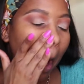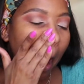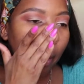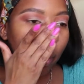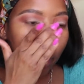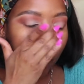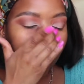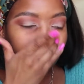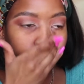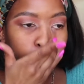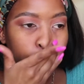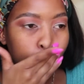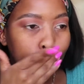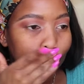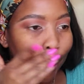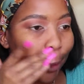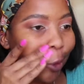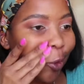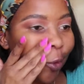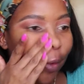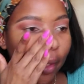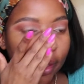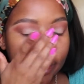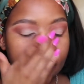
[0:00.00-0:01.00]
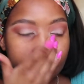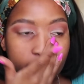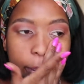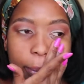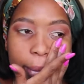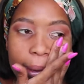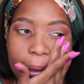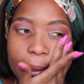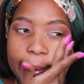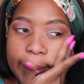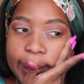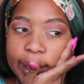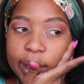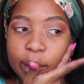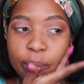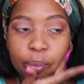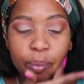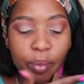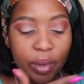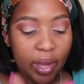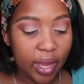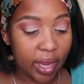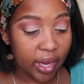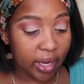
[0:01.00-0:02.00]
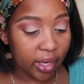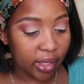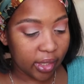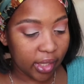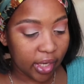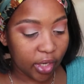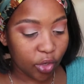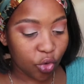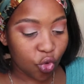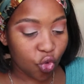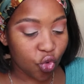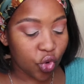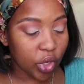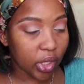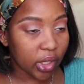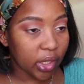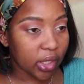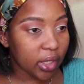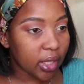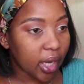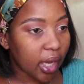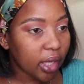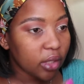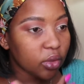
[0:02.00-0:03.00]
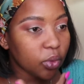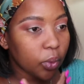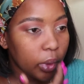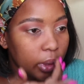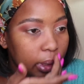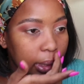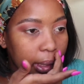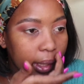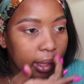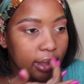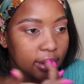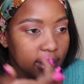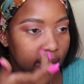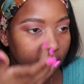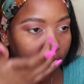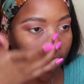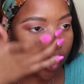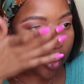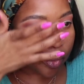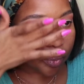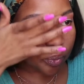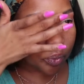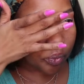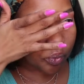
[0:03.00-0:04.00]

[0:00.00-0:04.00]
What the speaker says: not really crazy about it, but it really does work, guys. Like,